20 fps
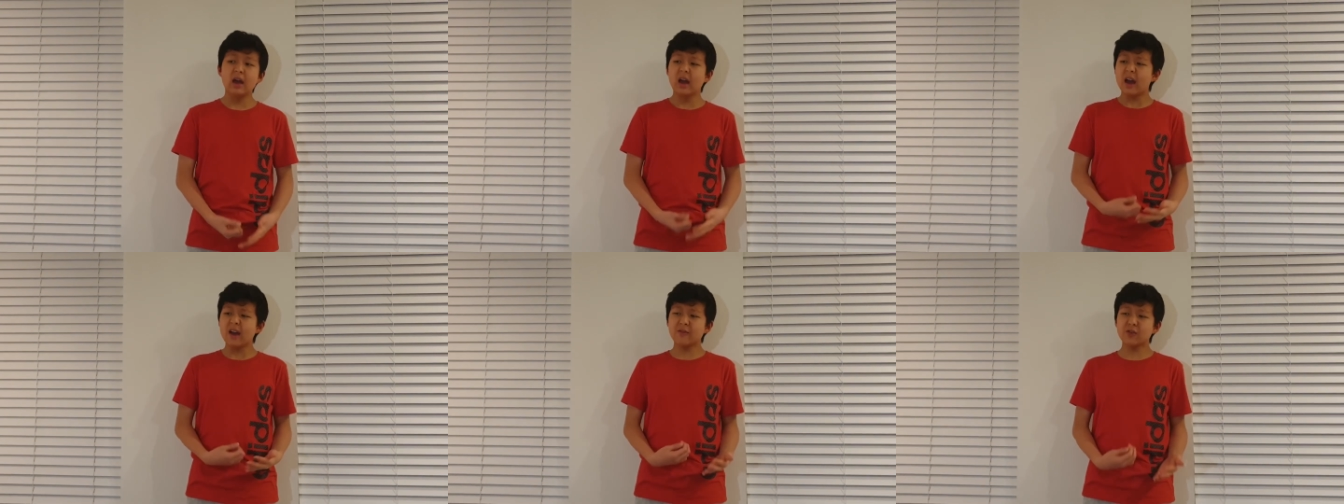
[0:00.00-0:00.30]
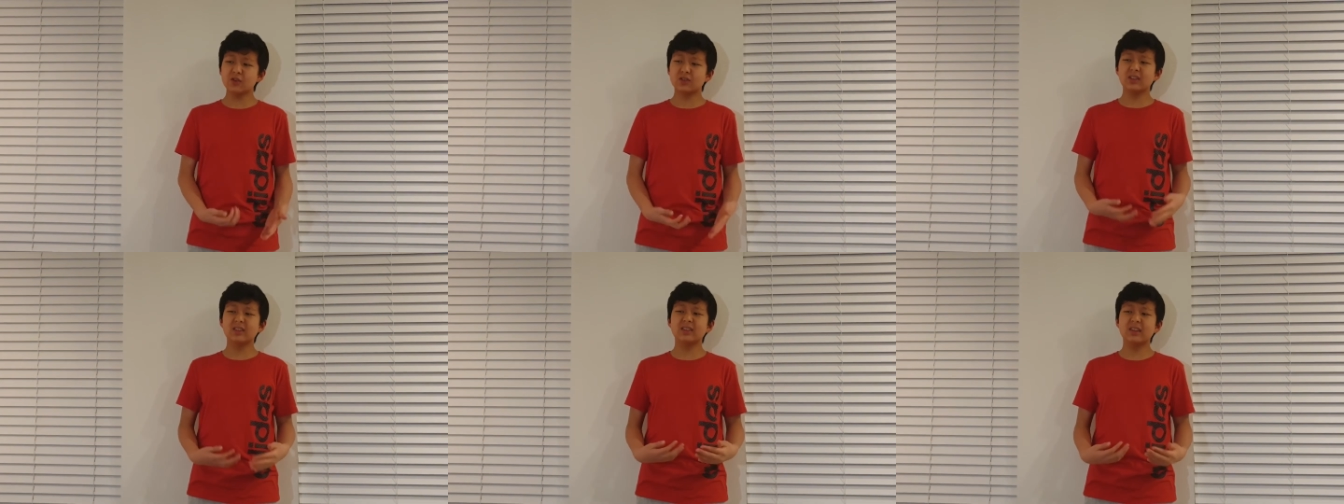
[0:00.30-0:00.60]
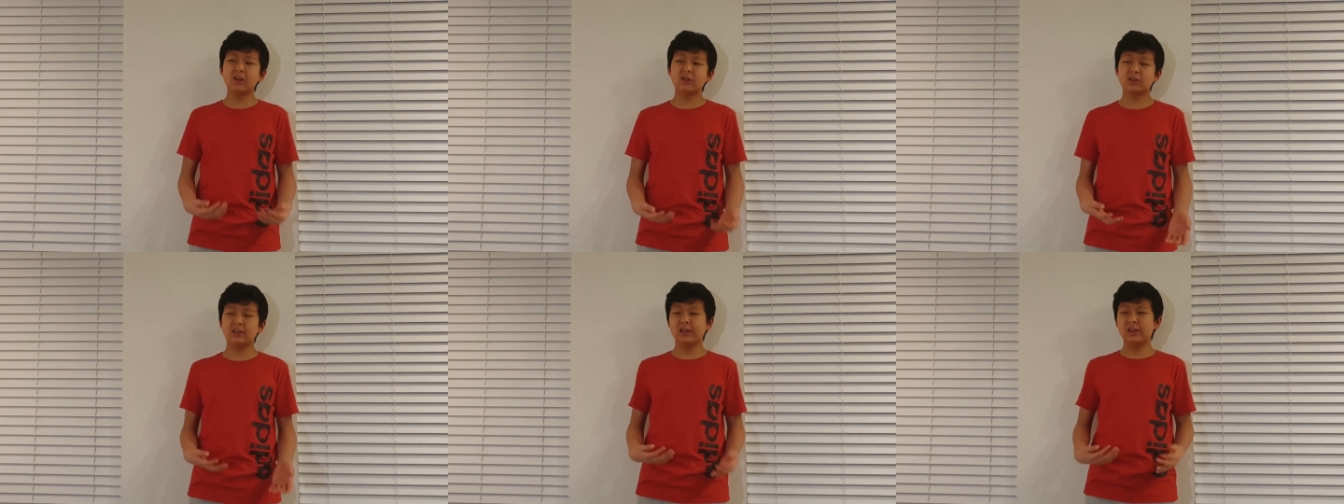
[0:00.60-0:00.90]
Ever since I
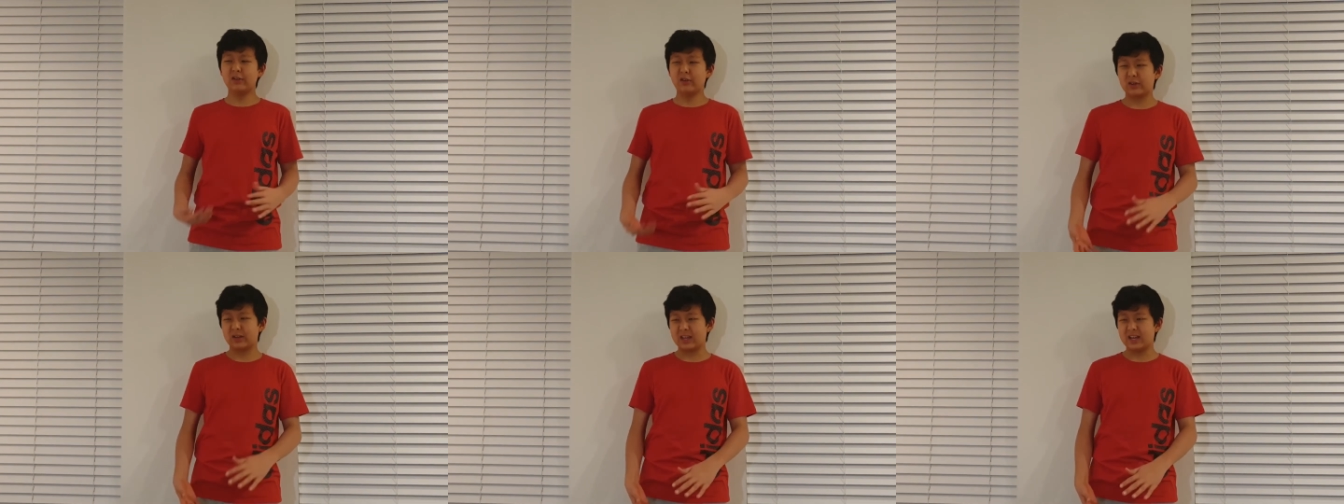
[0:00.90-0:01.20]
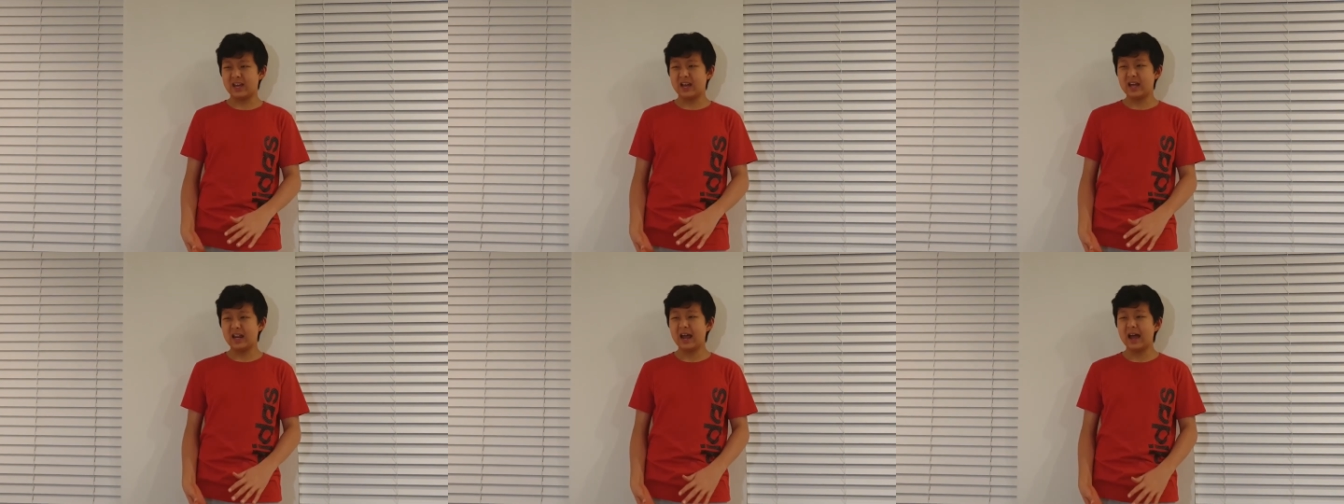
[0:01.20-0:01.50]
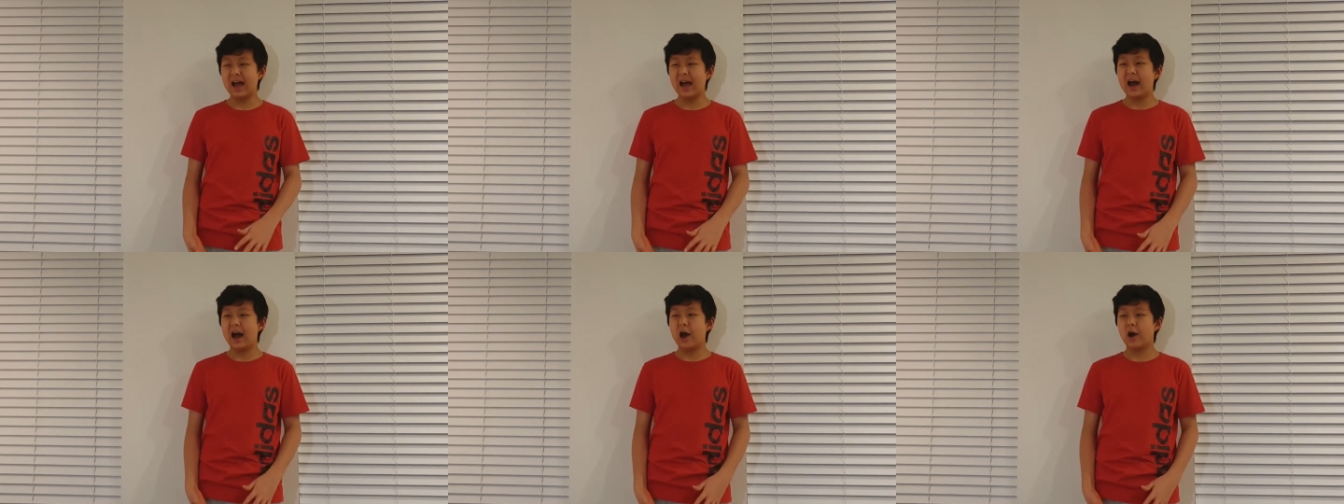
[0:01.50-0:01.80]
was a little kid,
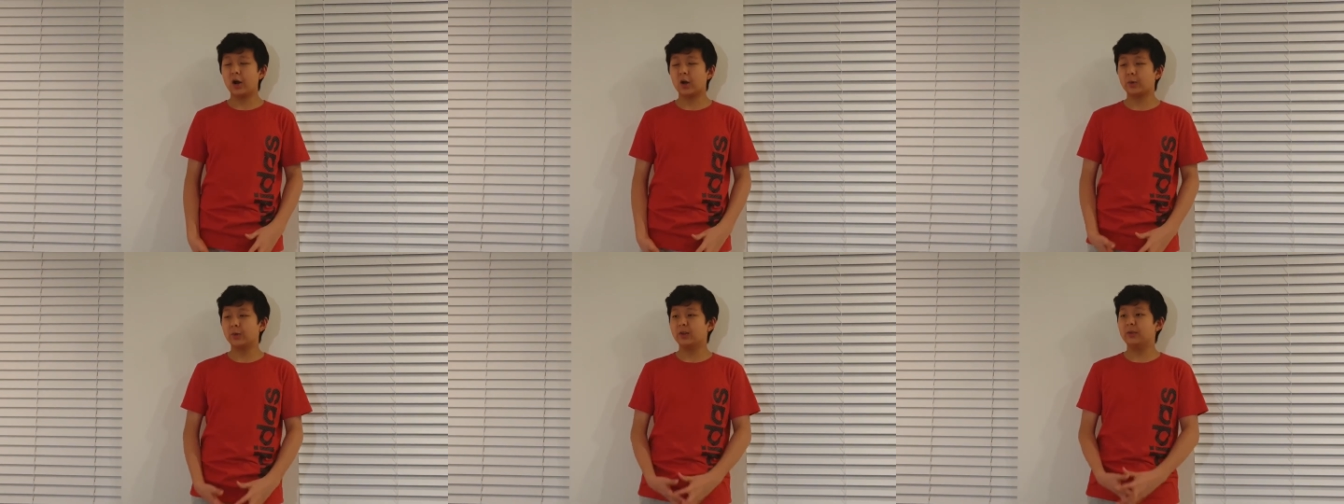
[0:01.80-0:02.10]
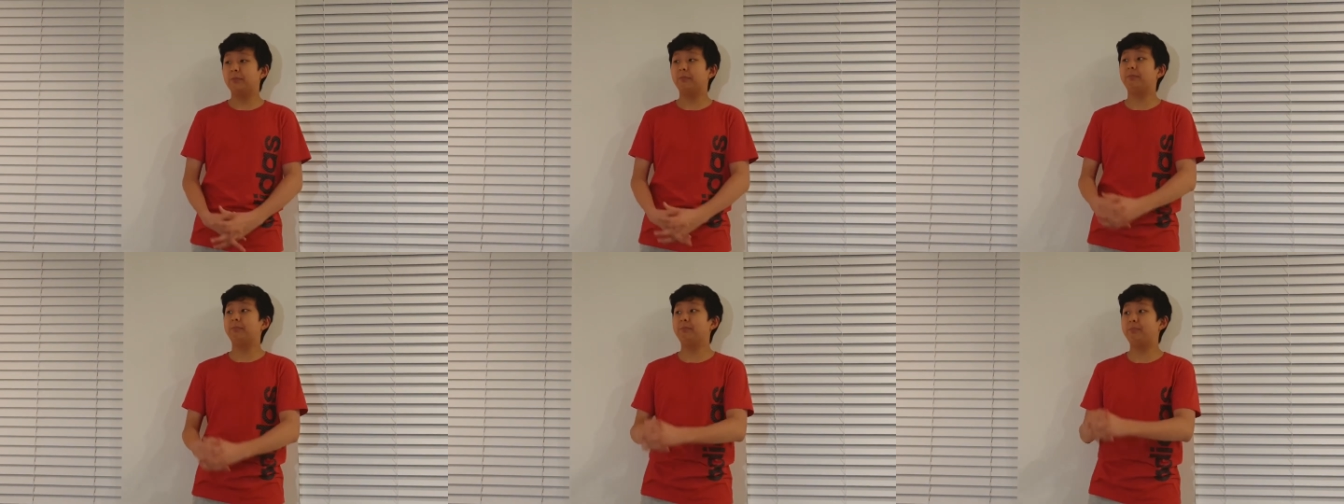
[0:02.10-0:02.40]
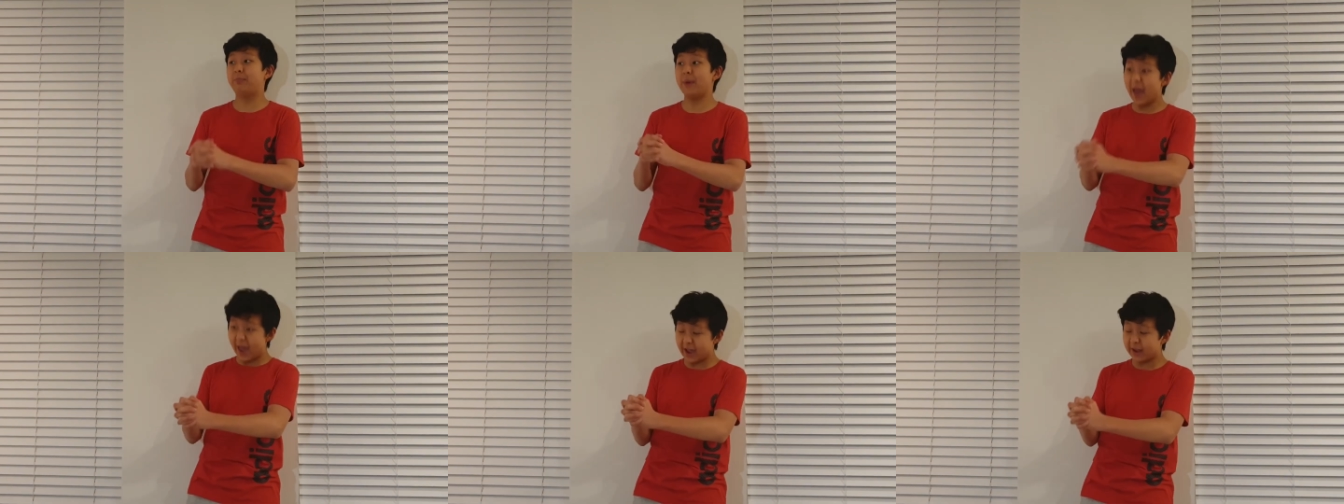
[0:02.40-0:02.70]
I'd always
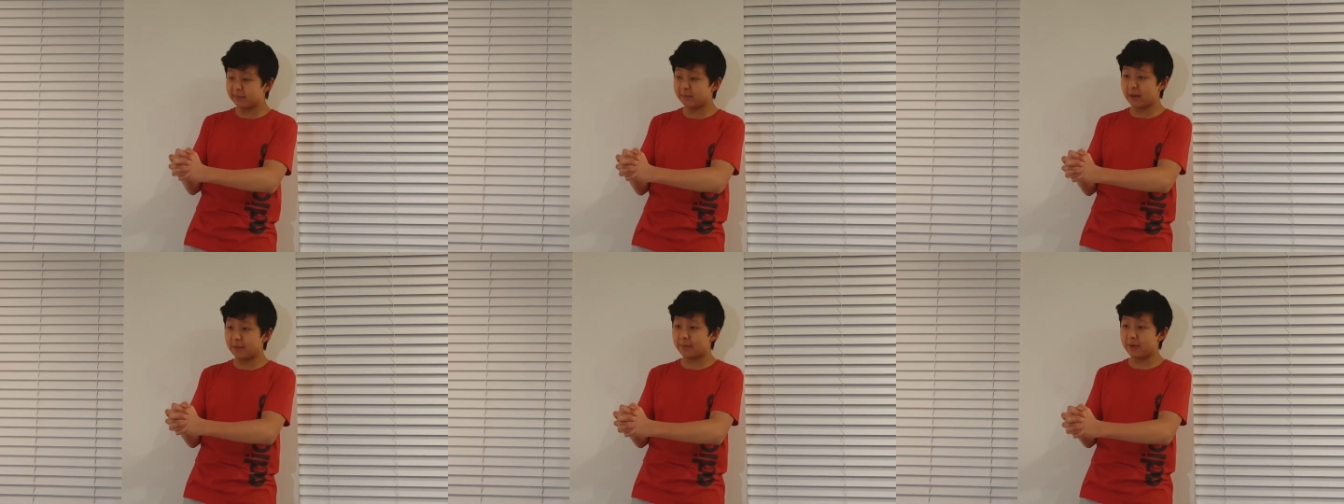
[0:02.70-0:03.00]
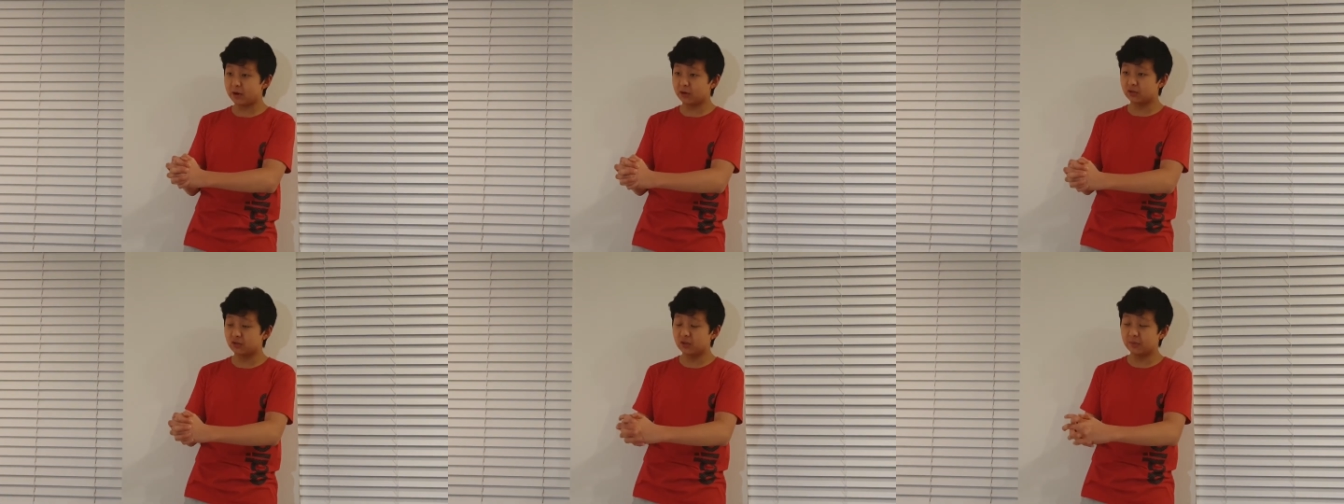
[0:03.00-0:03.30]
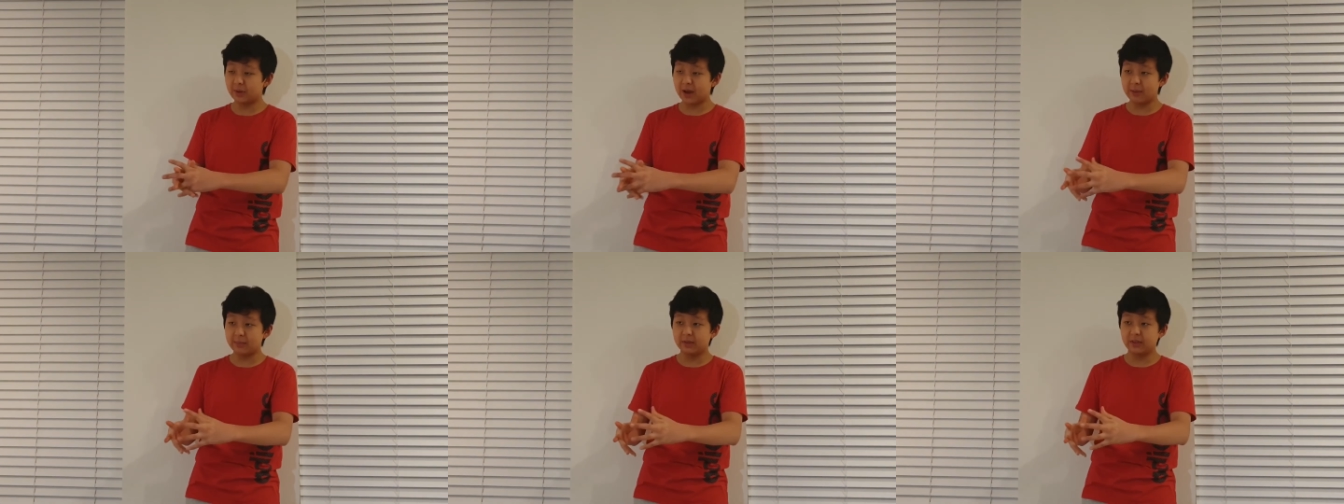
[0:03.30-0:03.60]
beg my parents to
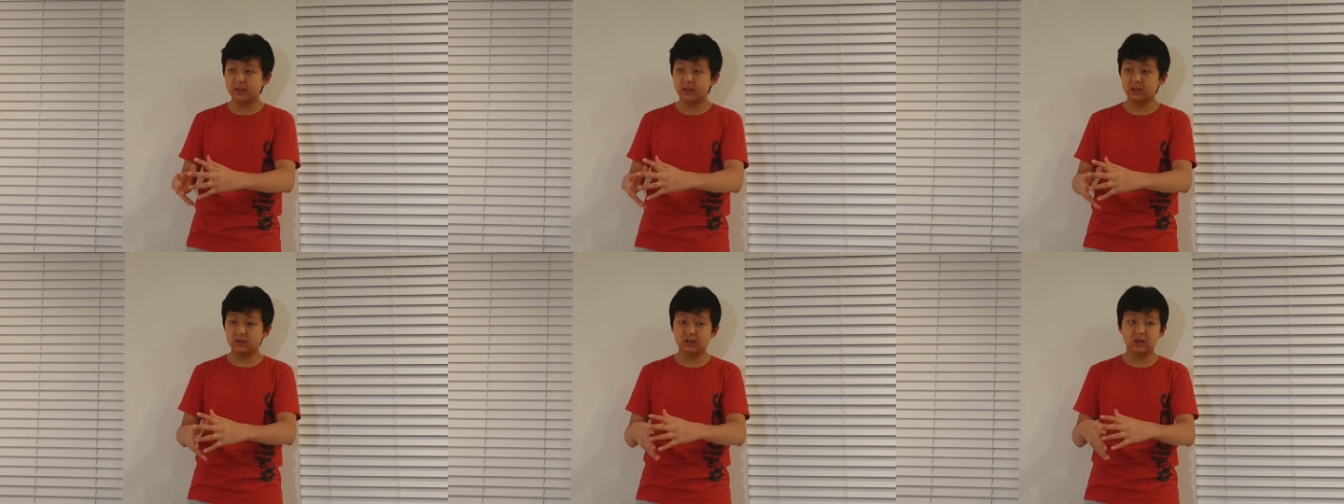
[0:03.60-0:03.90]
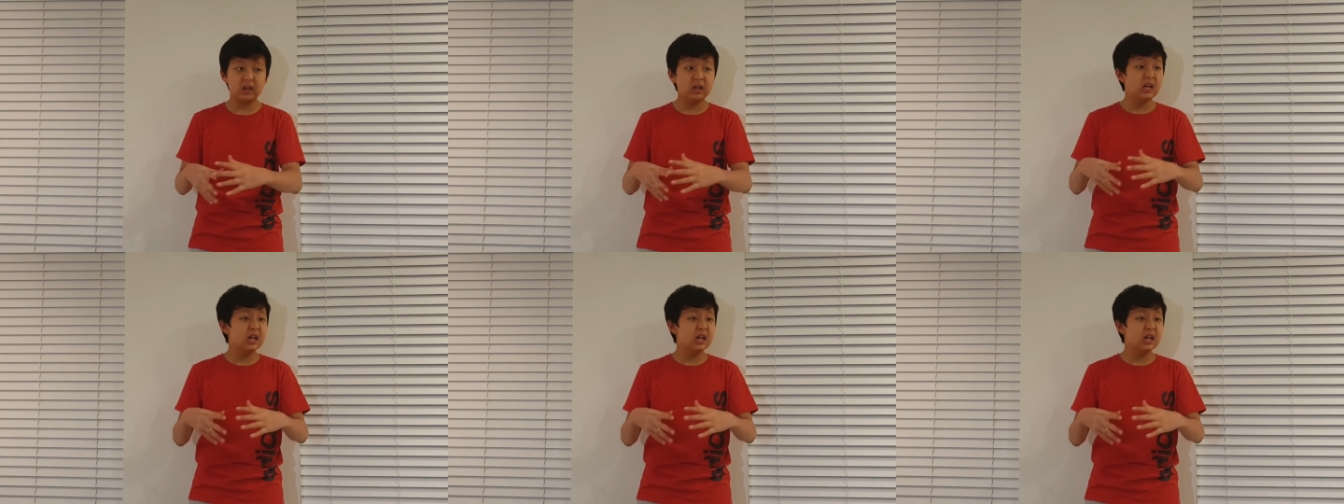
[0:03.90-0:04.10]
buy me these